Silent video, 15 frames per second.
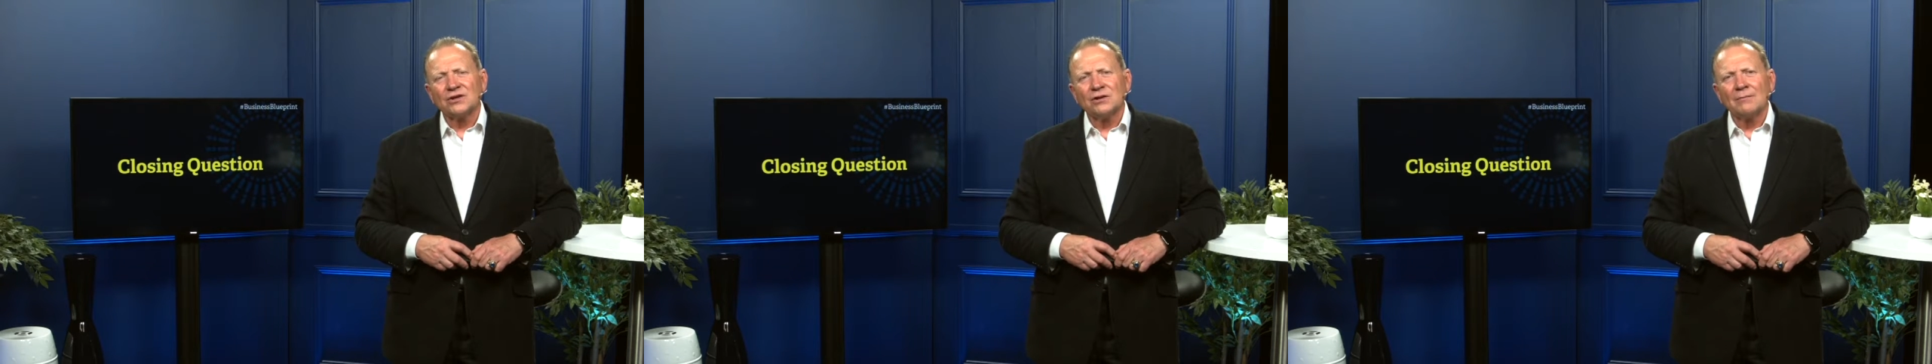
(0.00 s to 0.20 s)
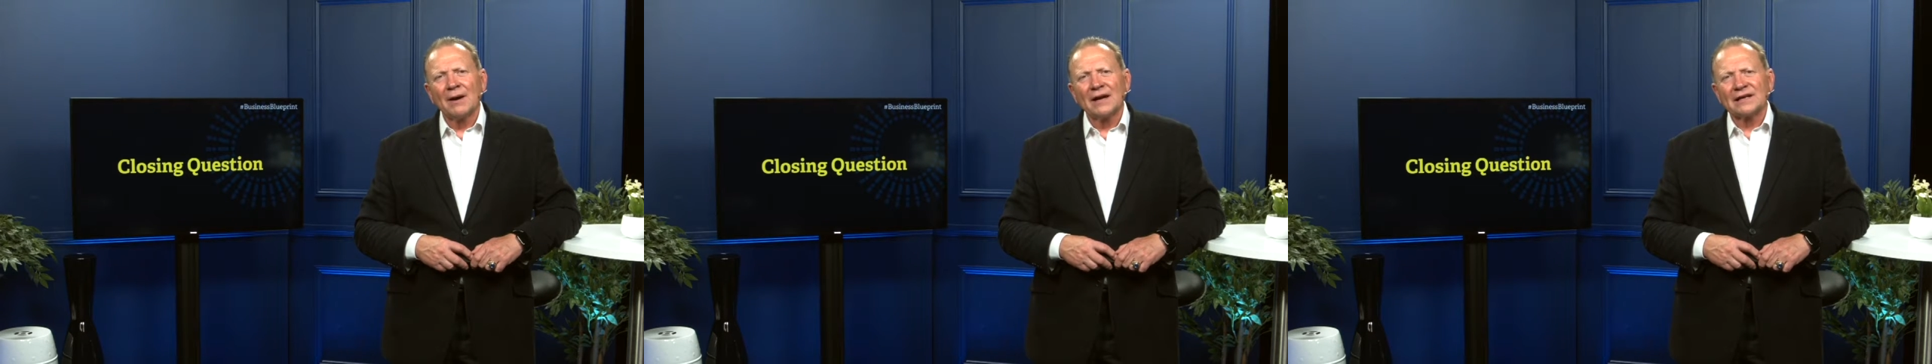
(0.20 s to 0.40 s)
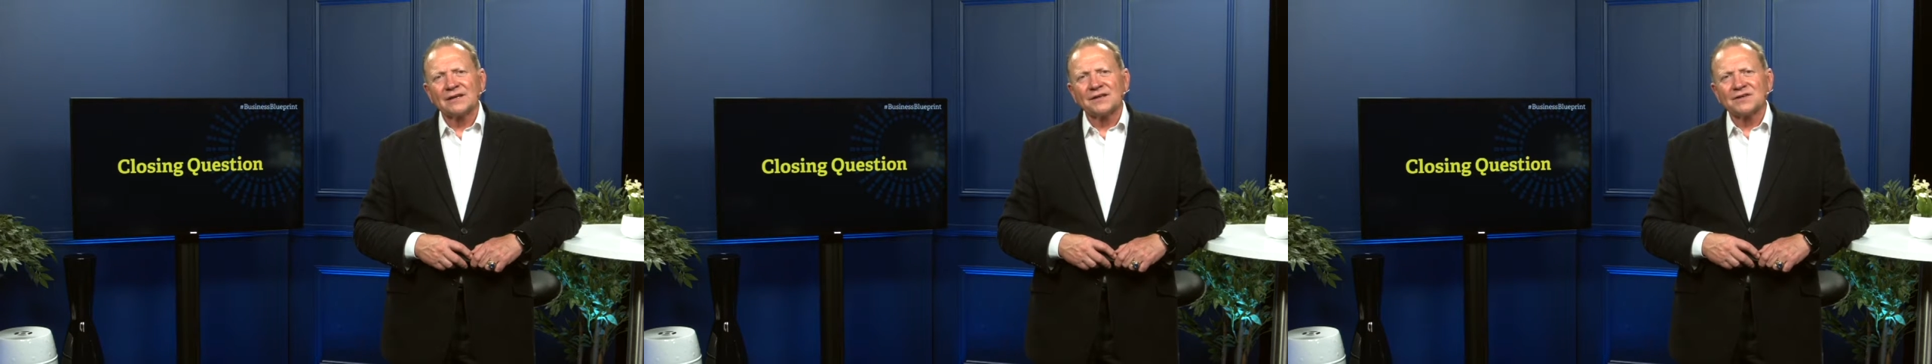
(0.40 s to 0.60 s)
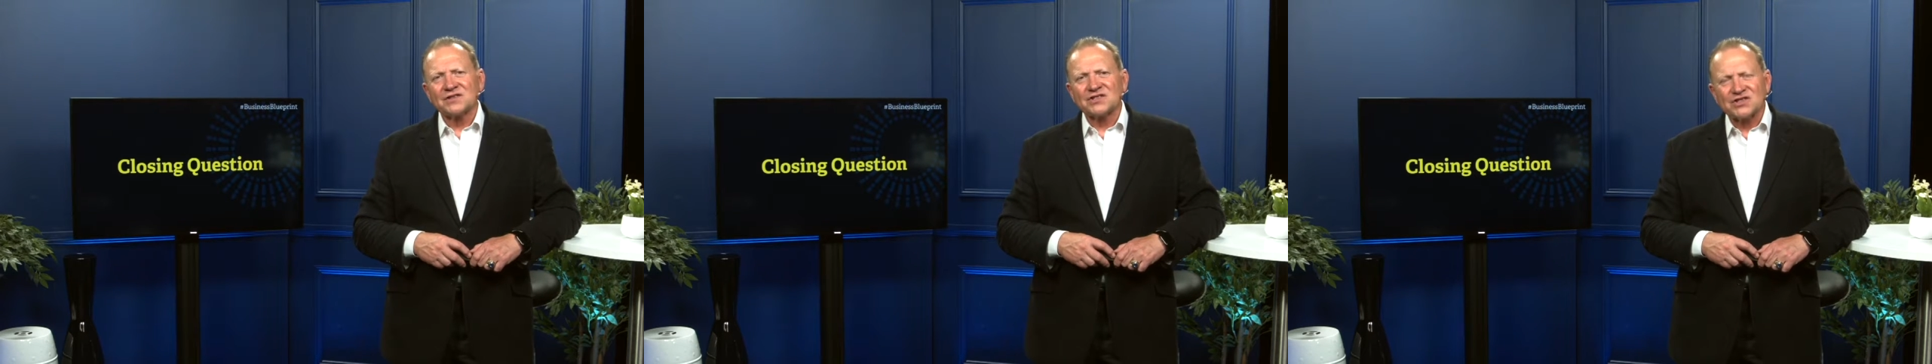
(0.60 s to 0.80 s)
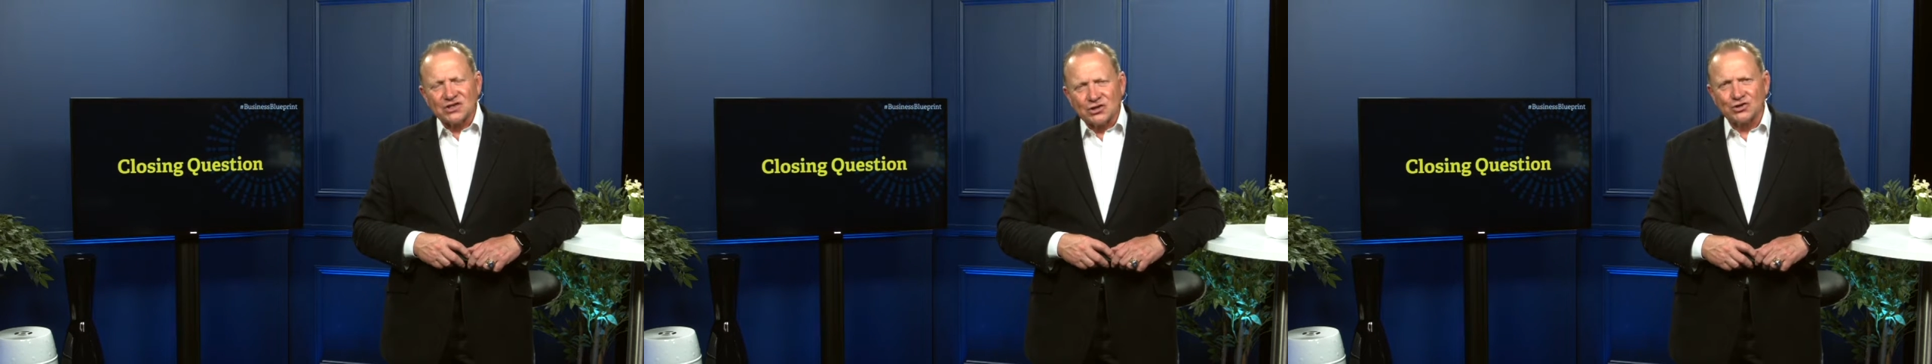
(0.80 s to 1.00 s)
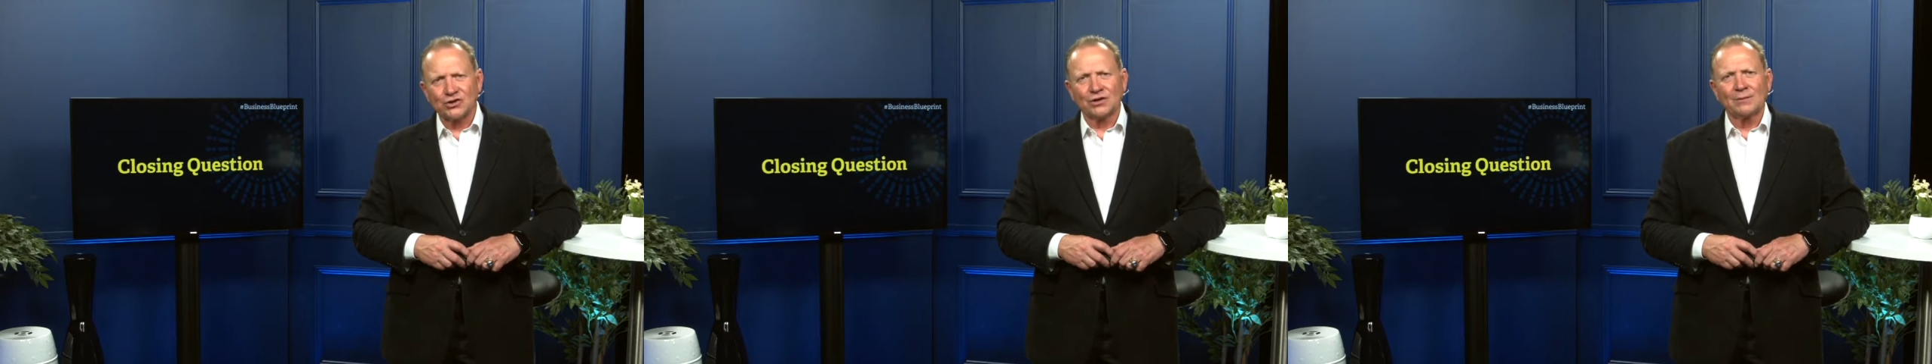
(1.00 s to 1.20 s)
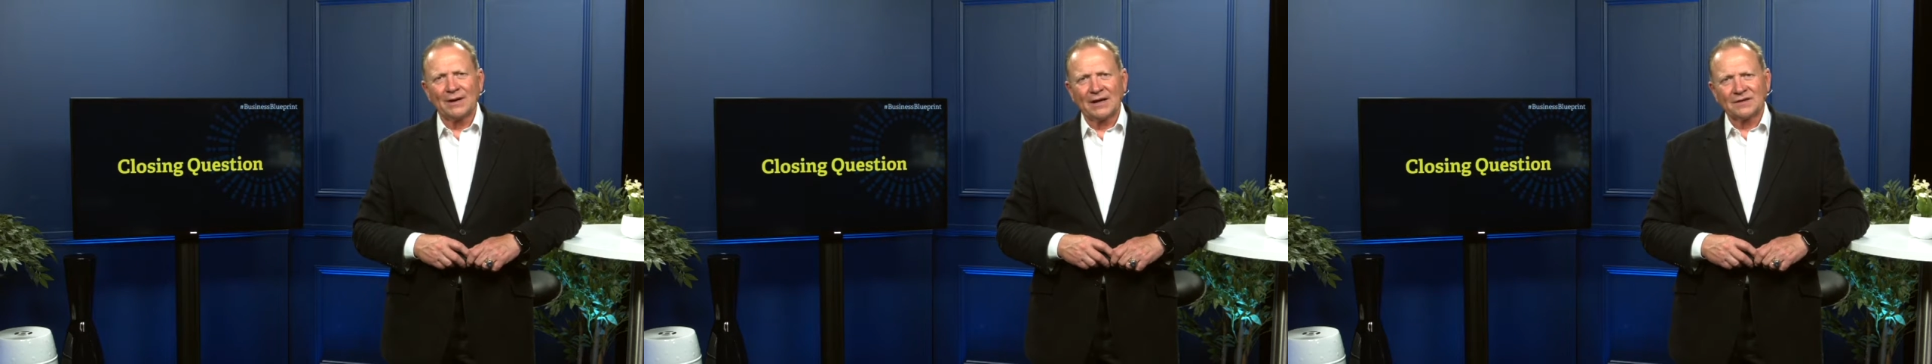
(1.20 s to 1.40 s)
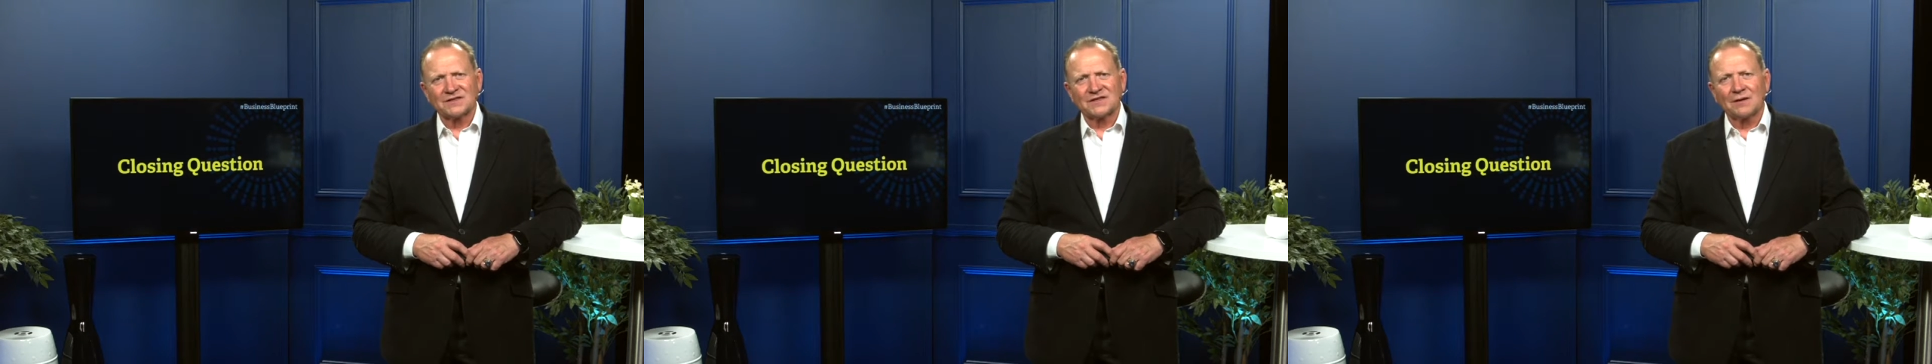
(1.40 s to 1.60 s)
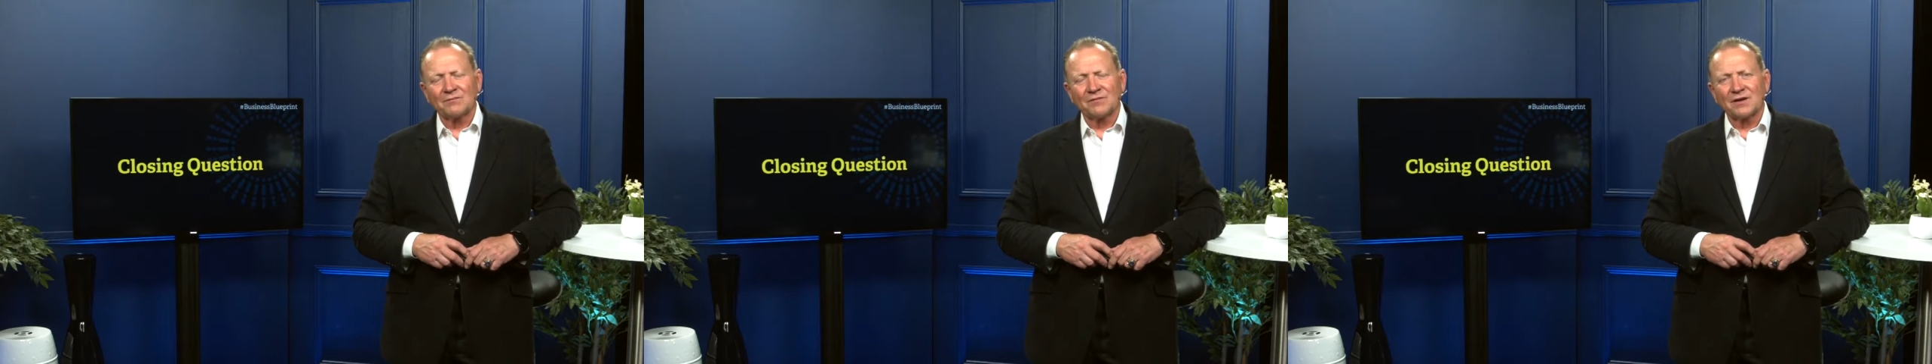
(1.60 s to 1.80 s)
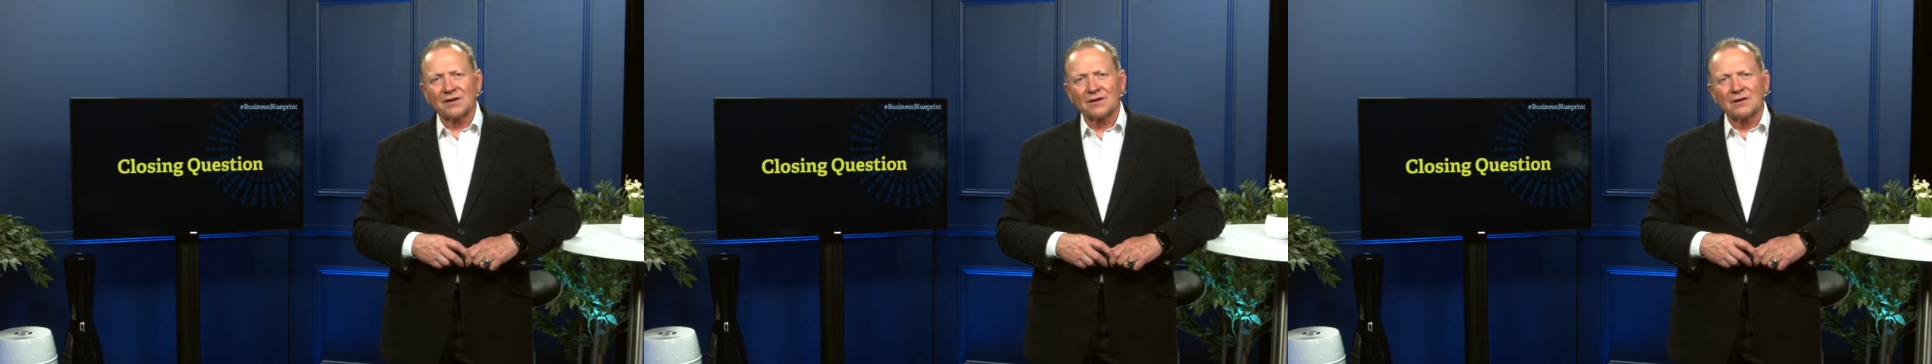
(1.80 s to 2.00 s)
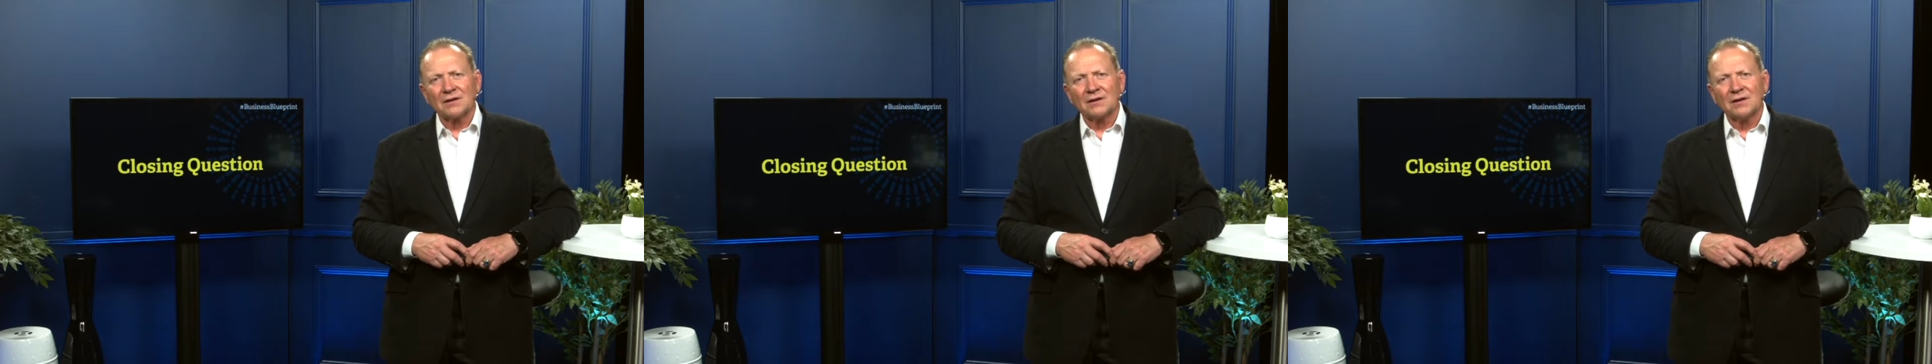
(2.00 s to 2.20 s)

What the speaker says: to make a decision about something